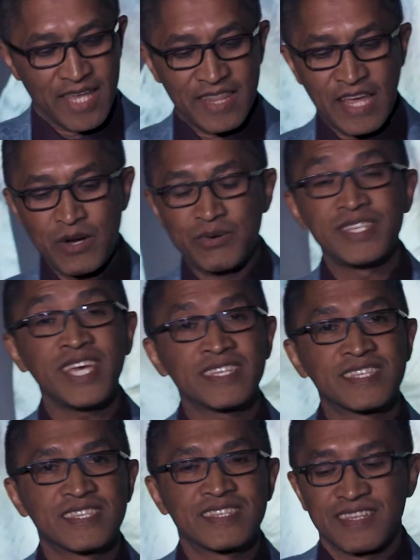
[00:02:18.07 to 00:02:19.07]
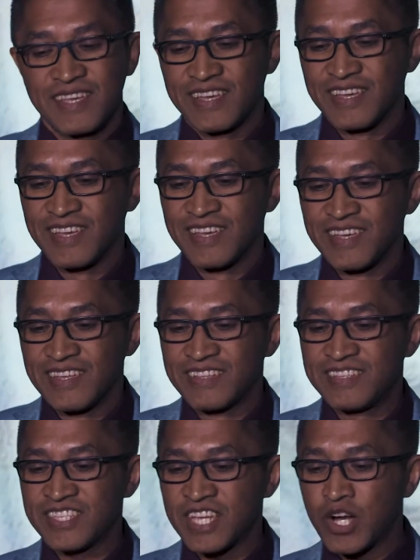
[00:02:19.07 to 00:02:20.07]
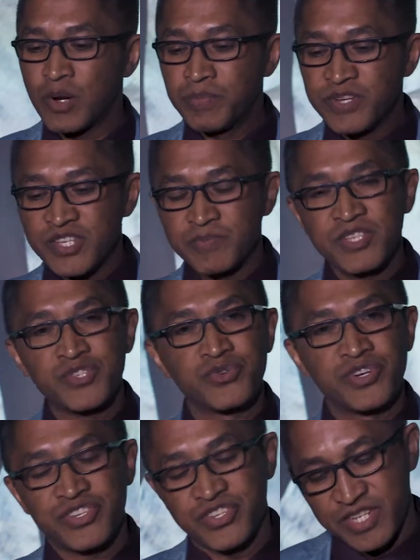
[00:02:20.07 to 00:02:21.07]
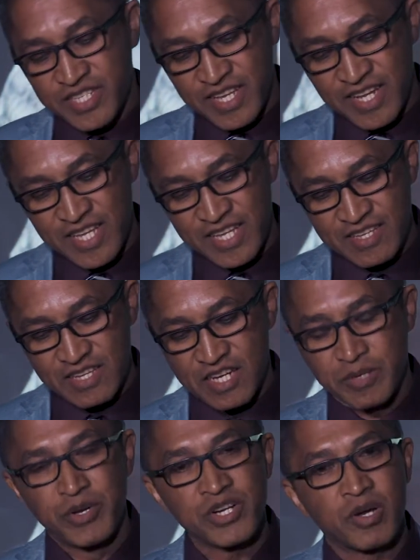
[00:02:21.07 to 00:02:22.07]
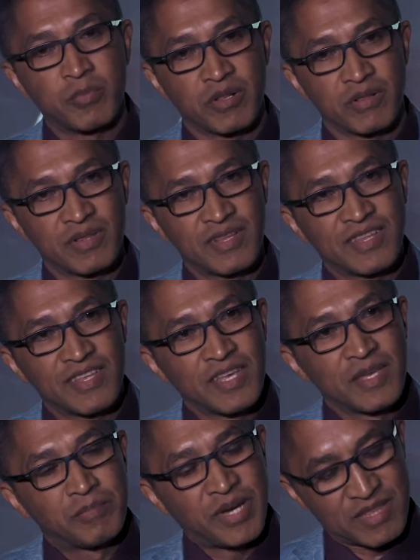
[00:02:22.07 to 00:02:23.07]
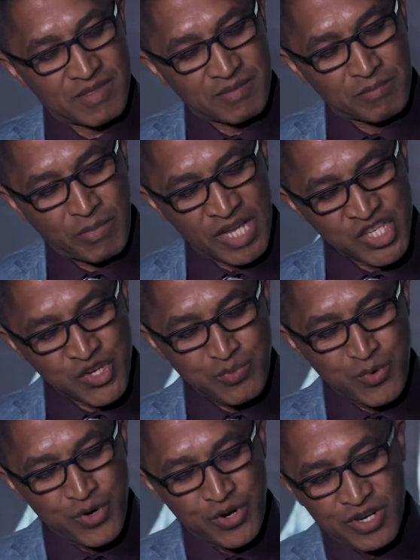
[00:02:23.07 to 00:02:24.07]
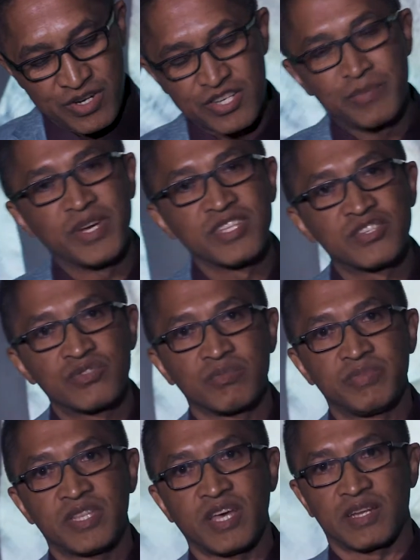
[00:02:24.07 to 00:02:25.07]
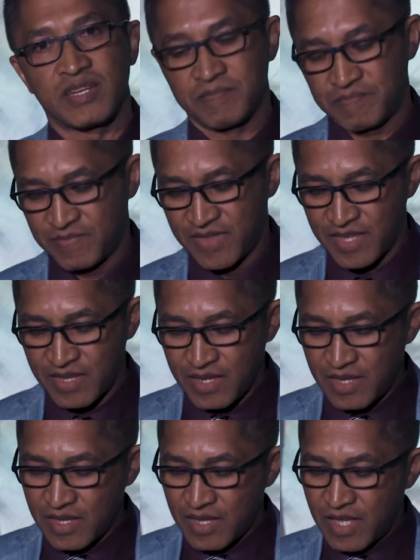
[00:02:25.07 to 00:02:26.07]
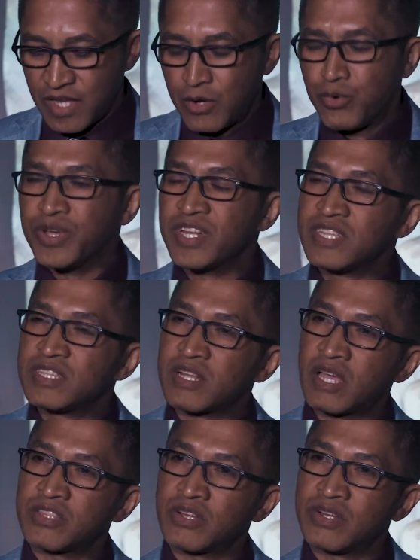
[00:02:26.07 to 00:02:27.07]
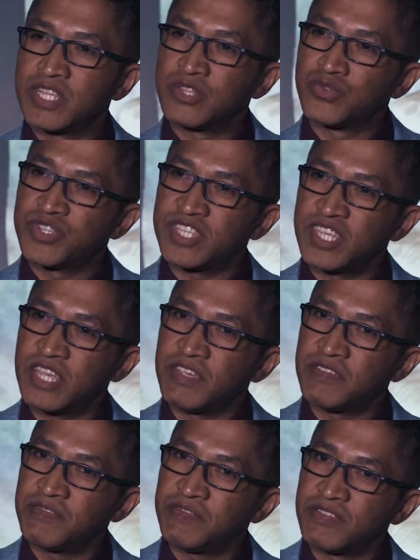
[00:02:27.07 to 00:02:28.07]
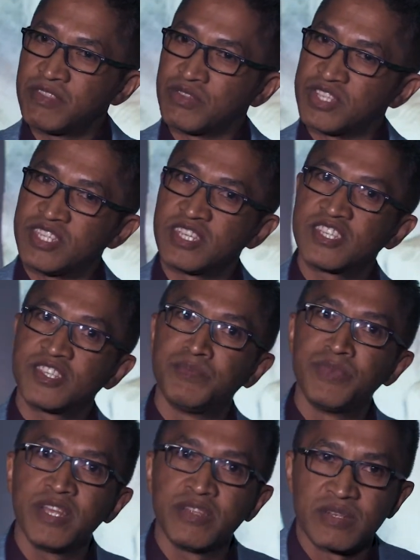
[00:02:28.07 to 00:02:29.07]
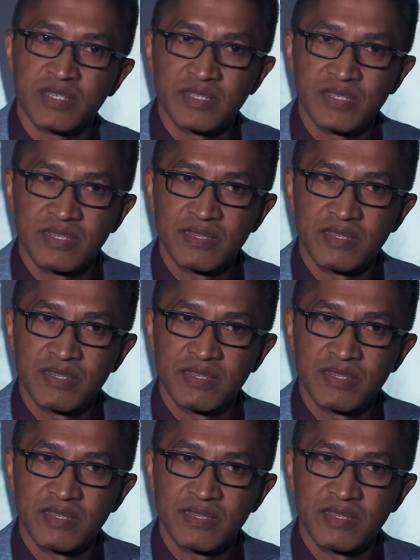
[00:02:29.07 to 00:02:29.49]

Now, yes, these accomplishments were certainly remarkable, but much more remains to be done. We need not only to save the 6 million